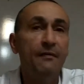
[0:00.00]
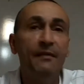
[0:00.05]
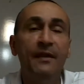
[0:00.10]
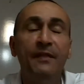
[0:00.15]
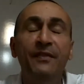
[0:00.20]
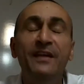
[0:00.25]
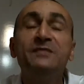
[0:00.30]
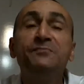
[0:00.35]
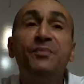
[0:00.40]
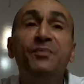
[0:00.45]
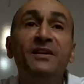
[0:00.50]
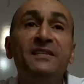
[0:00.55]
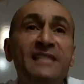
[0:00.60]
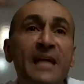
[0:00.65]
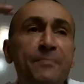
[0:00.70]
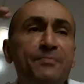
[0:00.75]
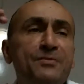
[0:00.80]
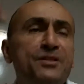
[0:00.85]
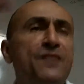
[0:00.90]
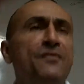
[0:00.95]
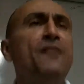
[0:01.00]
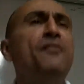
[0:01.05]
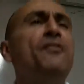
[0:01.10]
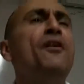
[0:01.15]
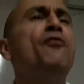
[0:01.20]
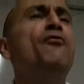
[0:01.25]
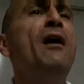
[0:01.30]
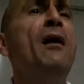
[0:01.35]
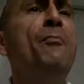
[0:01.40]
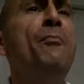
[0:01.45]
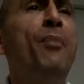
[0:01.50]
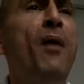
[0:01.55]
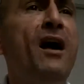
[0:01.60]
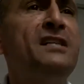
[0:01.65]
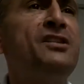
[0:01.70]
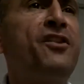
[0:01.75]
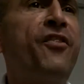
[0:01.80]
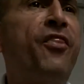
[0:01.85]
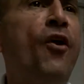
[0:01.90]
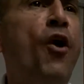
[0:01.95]
That this perception that the
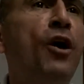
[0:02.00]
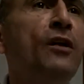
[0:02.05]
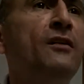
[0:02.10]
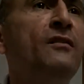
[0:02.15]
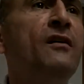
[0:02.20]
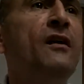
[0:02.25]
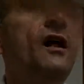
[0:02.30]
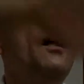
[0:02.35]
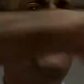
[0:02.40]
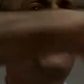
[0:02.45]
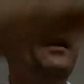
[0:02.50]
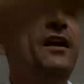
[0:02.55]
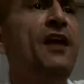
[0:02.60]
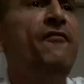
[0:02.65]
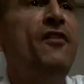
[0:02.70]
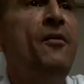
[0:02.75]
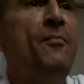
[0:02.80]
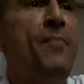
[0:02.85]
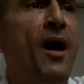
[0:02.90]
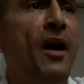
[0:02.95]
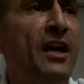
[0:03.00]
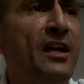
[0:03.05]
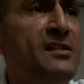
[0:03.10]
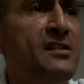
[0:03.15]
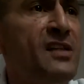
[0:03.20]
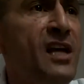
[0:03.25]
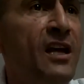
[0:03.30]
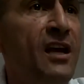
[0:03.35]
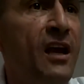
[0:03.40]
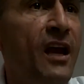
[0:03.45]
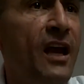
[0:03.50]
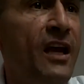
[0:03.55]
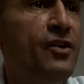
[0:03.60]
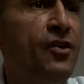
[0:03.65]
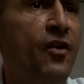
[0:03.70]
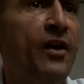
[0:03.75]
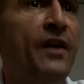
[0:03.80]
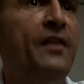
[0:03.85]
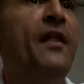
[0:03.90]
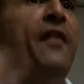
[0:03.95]
rabbis thought that everybody is
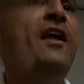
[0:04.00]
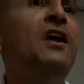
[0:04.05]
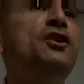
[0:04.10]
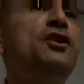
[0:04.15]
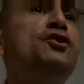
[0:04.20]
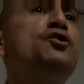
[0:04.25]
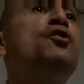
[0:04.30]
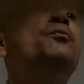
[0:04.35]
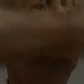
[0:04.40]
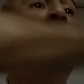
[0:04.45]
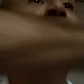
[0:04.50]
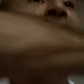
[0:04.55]
ignorant, that they should